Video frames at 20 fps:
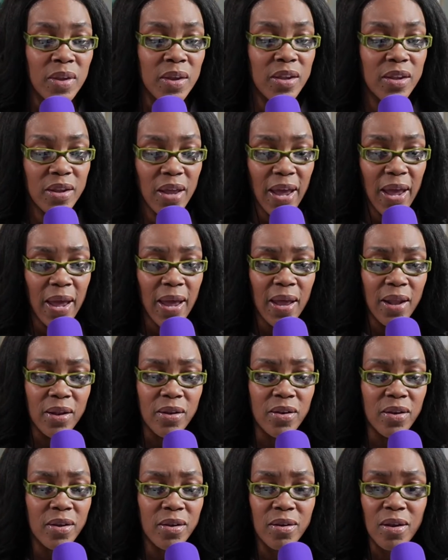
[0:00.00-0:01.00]

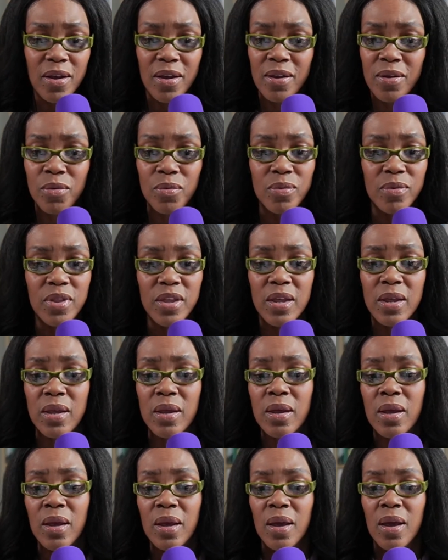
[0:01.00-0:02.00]
And
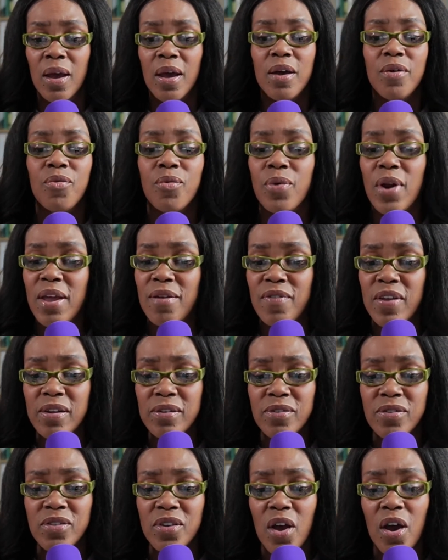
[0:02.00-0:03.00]
the
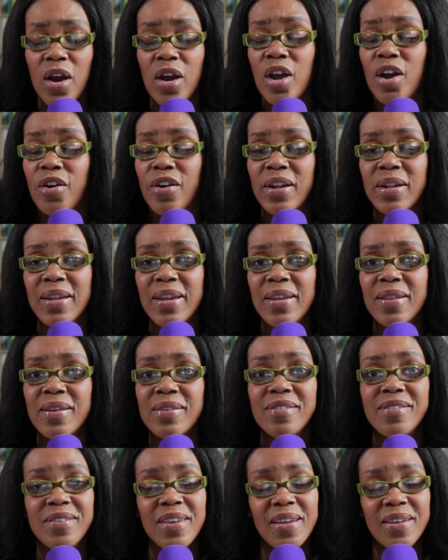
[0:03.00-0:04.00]
Ravens are currently the
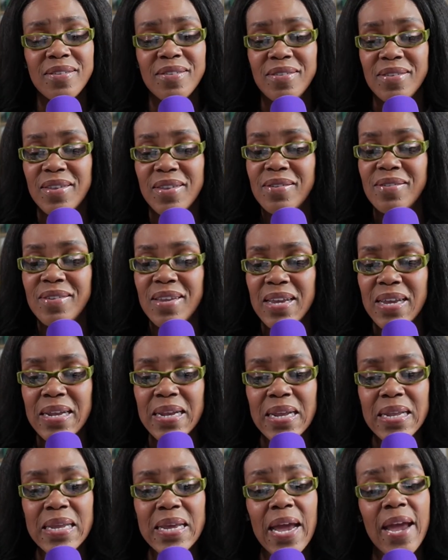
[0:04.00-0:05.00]
6th seed
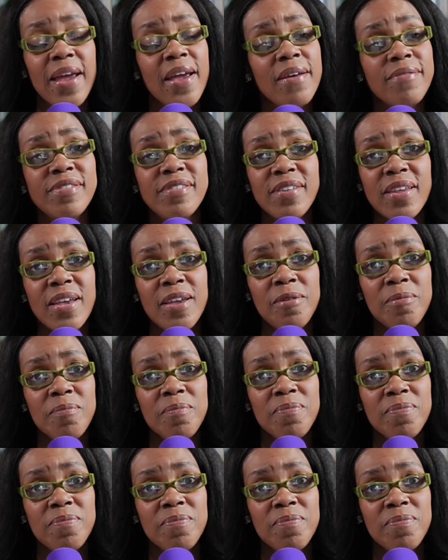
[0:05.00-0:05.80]
in the AFC,